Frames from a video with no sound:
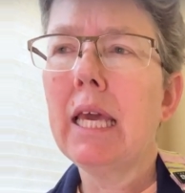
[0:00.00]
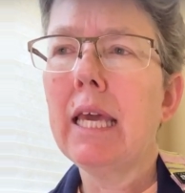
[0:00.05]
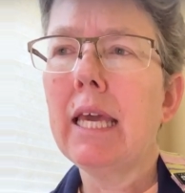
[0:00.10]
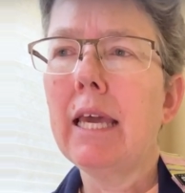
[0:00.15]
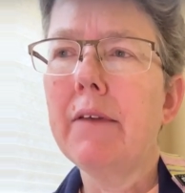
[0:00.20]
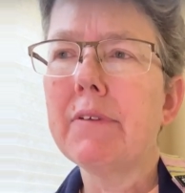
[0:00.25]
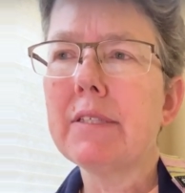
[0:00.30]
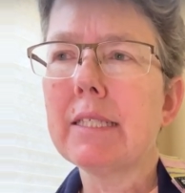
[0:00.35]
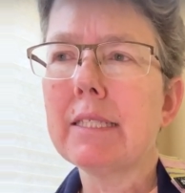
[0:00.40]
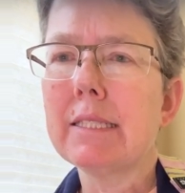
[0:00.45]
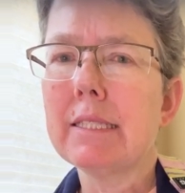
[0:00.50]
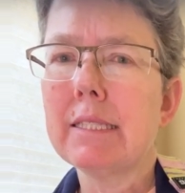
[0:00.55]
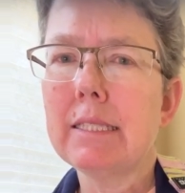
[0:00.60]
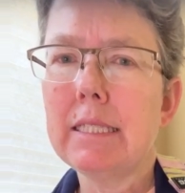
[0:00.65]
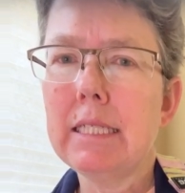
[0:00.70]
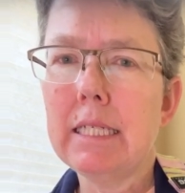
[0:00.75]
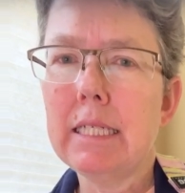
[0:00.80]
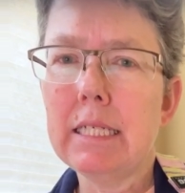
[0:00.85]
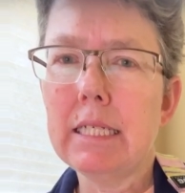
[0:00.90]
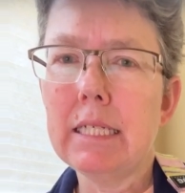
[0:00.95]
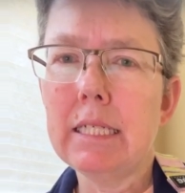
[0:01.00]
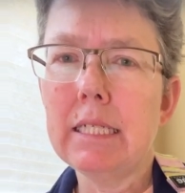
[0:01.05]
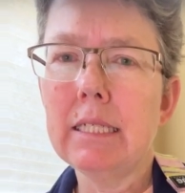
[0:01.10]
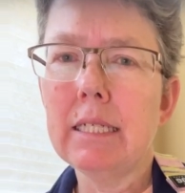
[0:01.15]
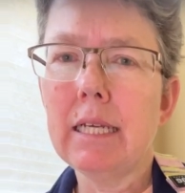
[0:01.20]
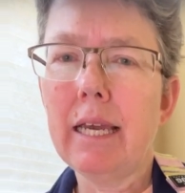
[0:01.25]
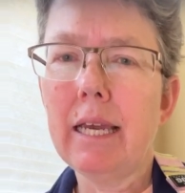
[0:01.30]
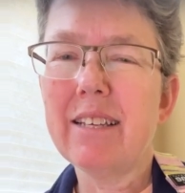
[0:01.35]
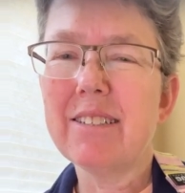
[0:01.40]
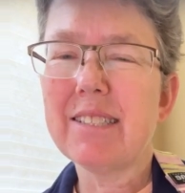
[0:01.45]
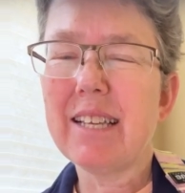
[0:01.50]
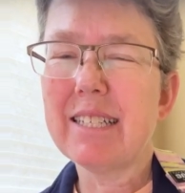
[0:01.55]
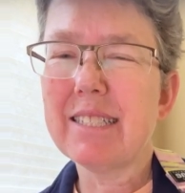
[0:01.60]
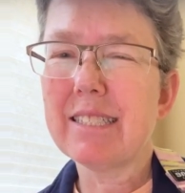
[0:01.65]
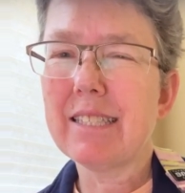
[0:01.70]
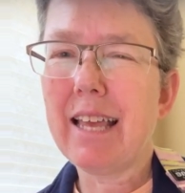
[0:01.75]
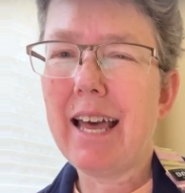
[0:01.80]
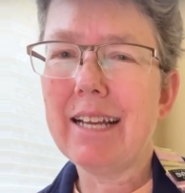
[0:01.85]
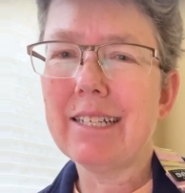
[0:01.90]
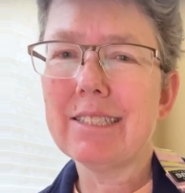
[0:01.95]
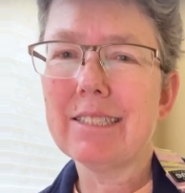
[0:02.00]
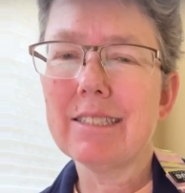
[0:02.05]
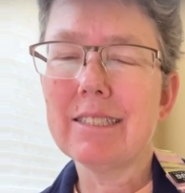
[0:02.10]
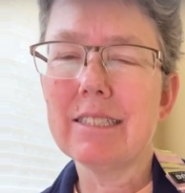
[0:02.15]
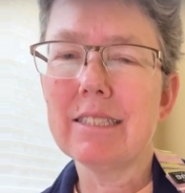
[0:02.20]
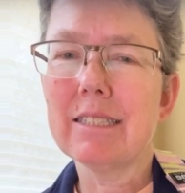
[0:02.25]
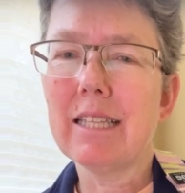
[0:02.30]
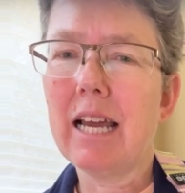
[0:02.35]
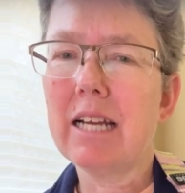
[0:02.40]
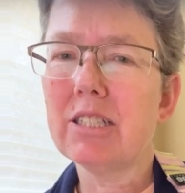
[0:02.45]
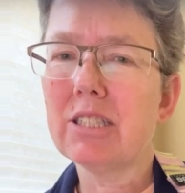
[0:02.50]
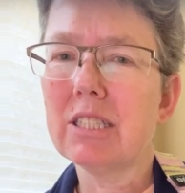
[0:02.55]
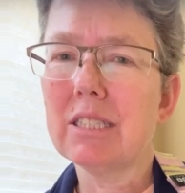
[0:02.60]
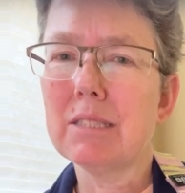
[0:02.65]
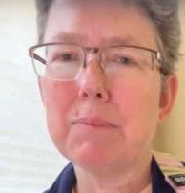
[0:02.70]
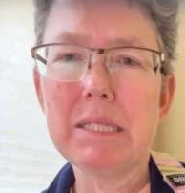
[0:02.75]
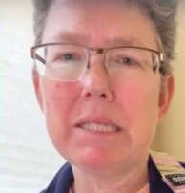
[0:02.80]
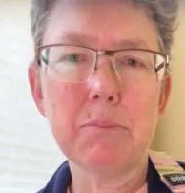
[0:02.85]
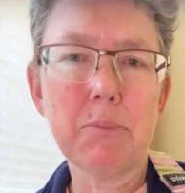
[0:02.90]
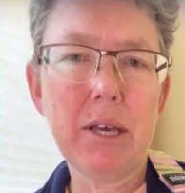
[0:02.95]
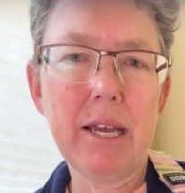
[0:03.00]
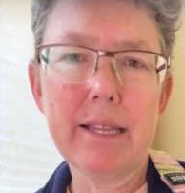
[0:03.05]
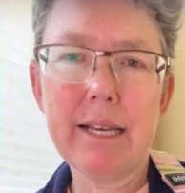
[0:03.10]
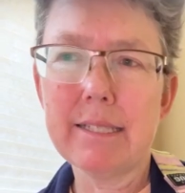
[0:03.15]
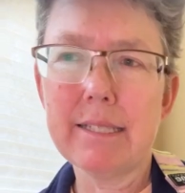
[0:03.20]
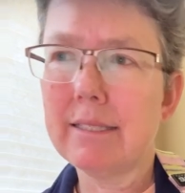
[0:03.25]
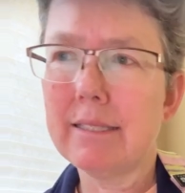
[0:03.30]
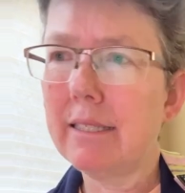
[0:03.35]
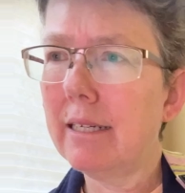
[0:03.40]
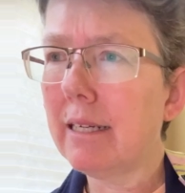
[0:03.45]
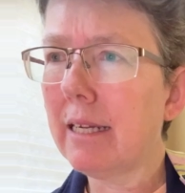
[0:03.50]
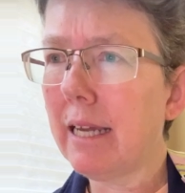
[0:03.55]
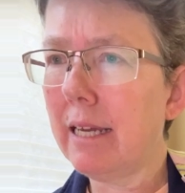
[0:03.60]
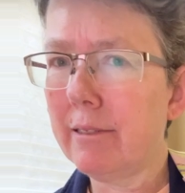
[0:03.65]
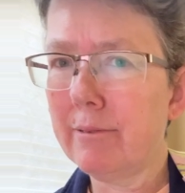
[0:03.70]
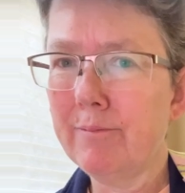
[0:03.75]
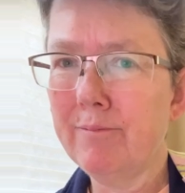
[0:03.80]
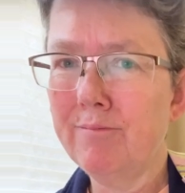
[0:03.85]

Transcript: If it's a C and there's that slash, the slash just means play that C again.